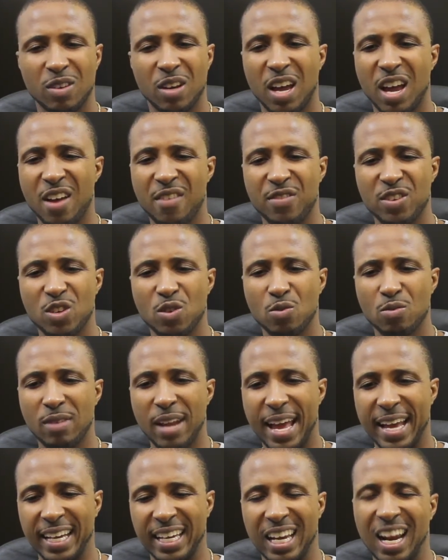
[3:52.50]
However you
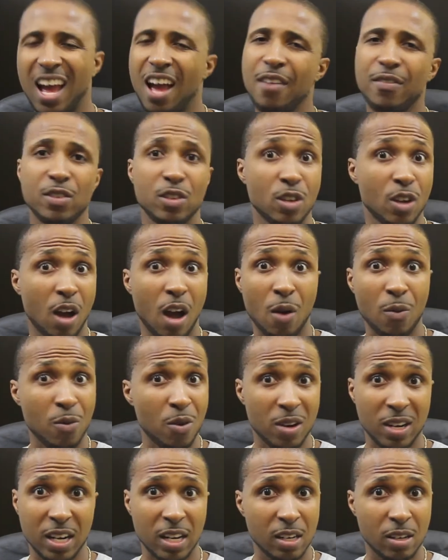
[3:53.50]
like it, however y'all
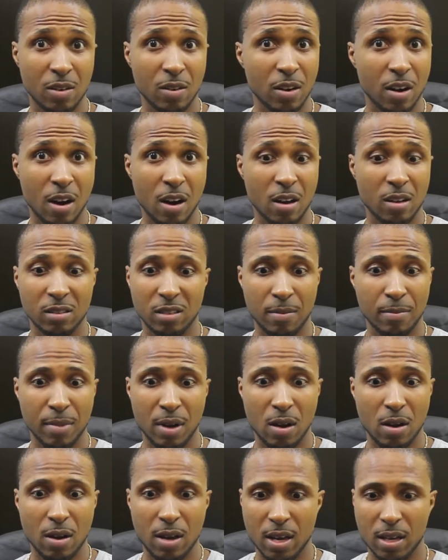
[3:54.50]
want it, little girls and
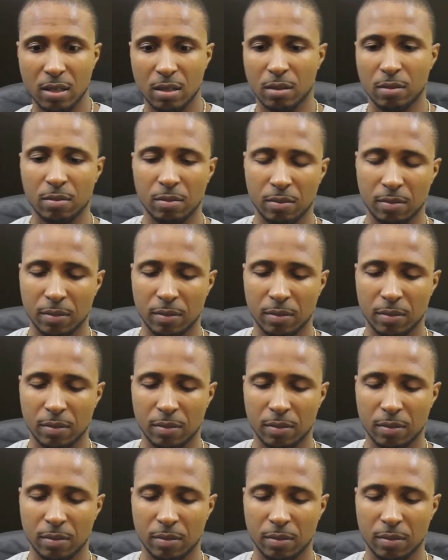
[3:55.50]
boys.